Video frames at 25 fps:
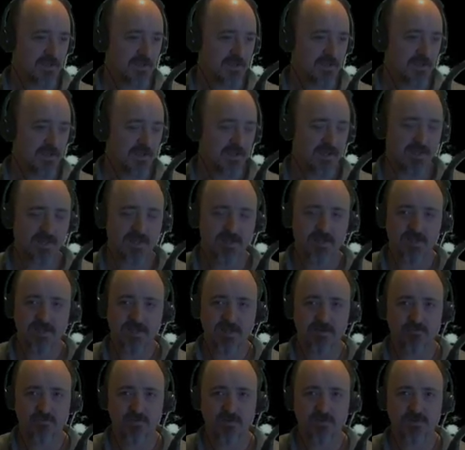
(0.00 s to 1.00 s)
I gotta
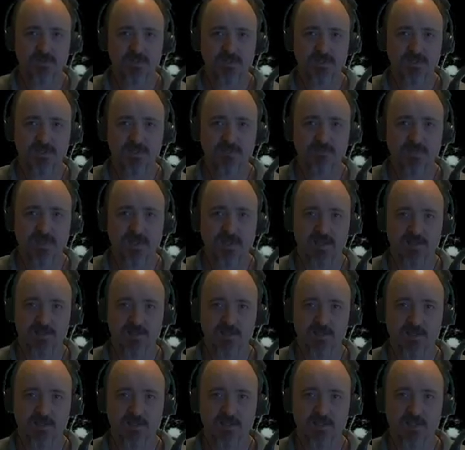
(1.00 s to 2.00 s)
take Rose to
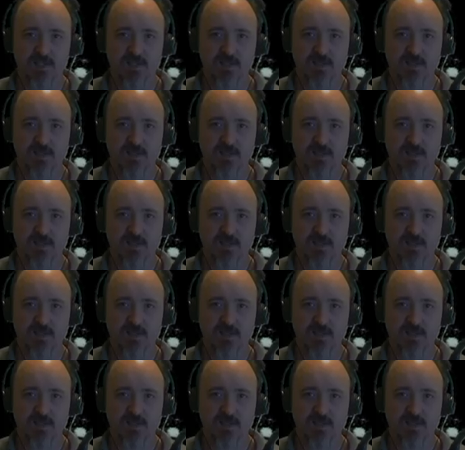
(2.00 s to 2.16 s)
gymnastics.